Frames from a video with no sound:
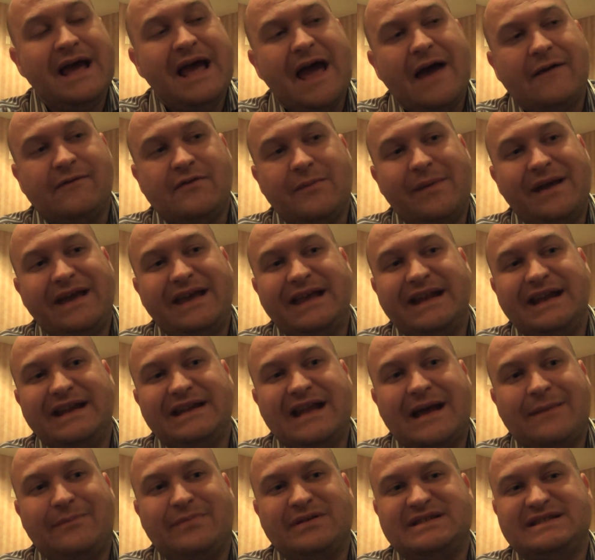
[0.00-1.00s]
If you make any
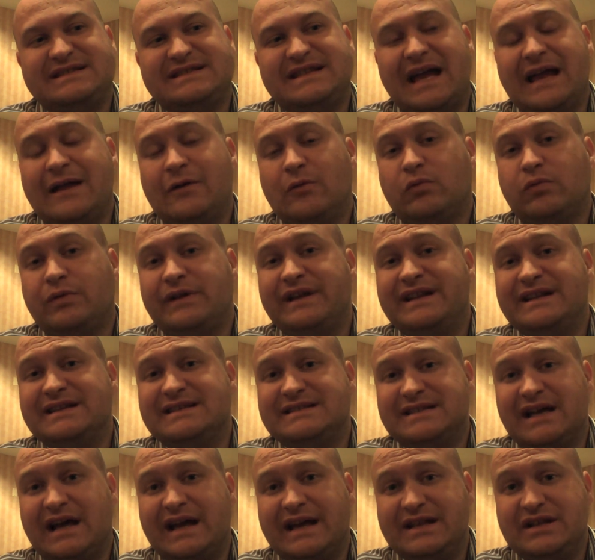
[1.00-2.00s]
type of site
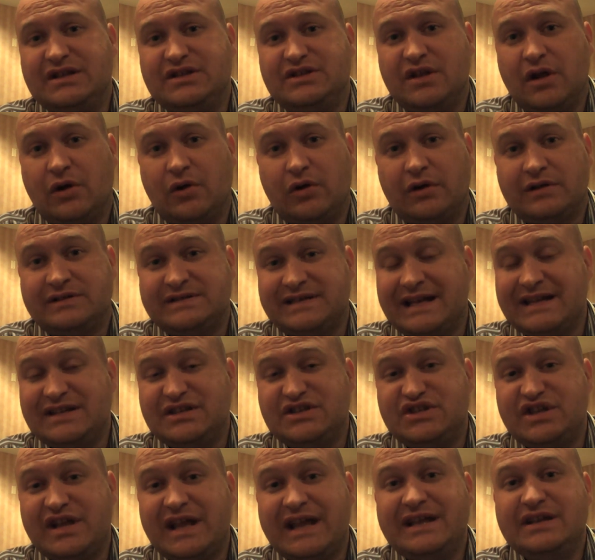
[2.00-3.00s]
redesign or site
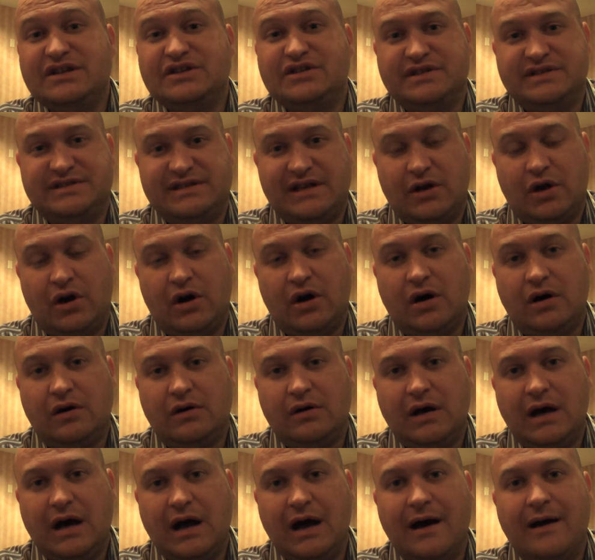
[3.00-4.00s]
changes at all,
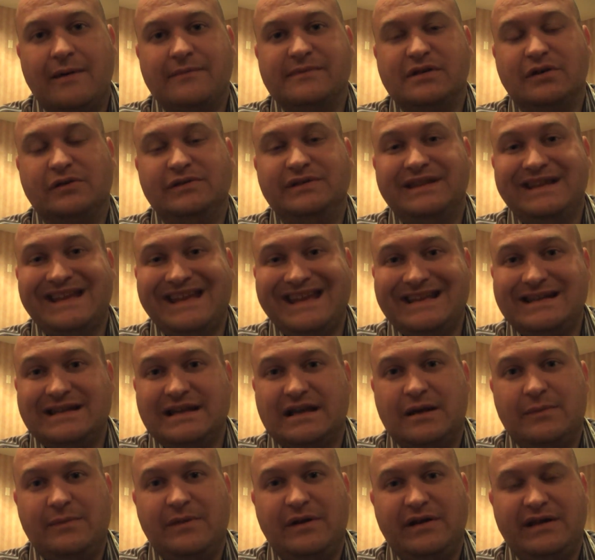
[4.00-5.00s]
you'll need to
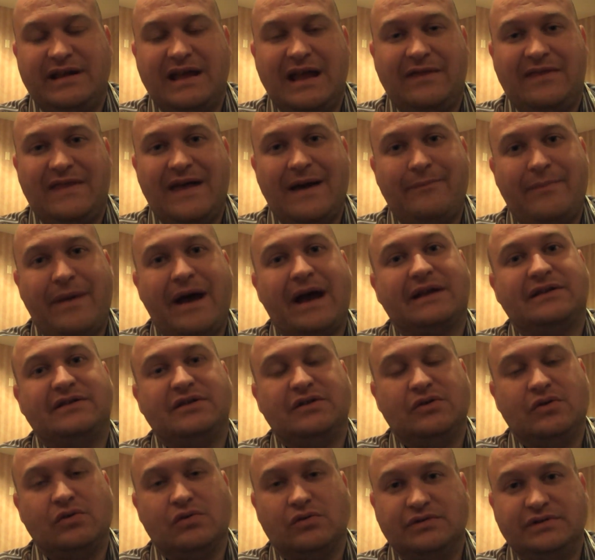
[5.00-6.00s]
communicate that back to
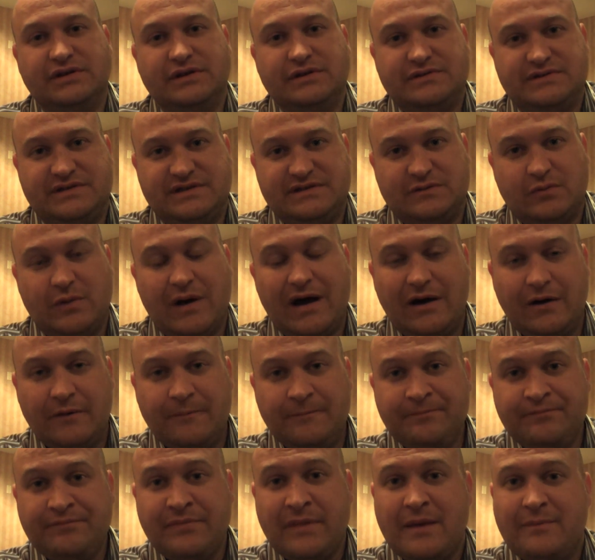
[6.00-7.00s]
Google News as well,
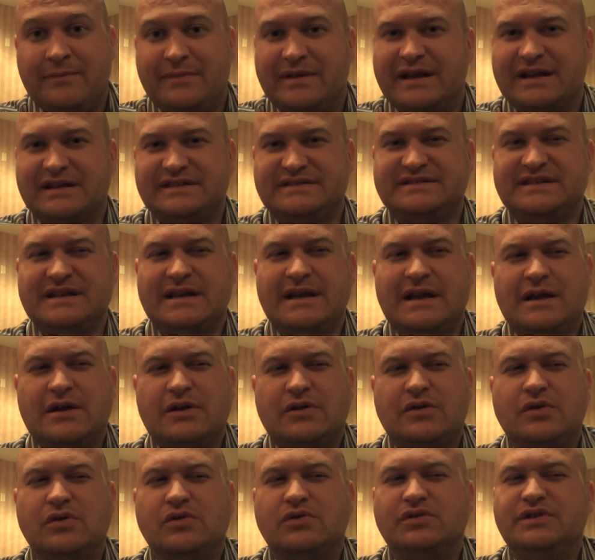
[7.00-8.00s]
because
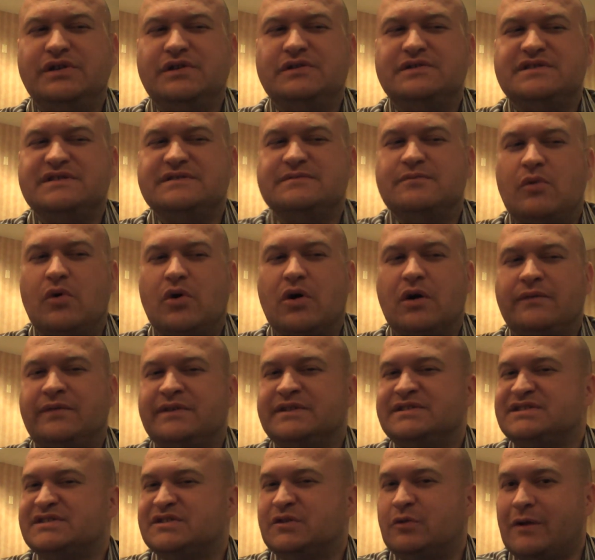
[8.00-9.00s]
Google News is more of a
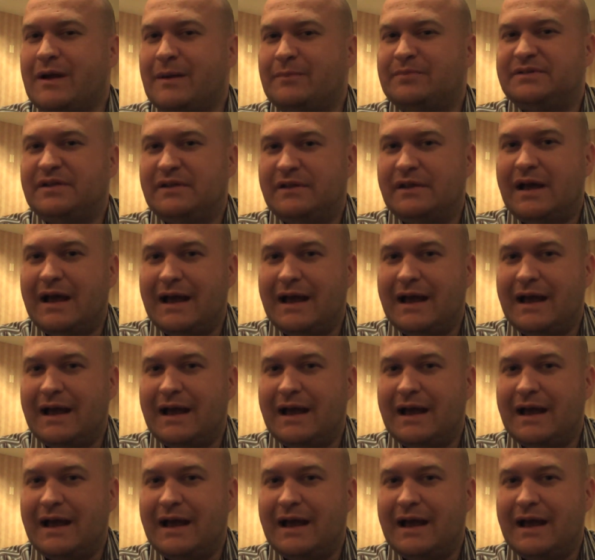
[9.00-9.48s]
script,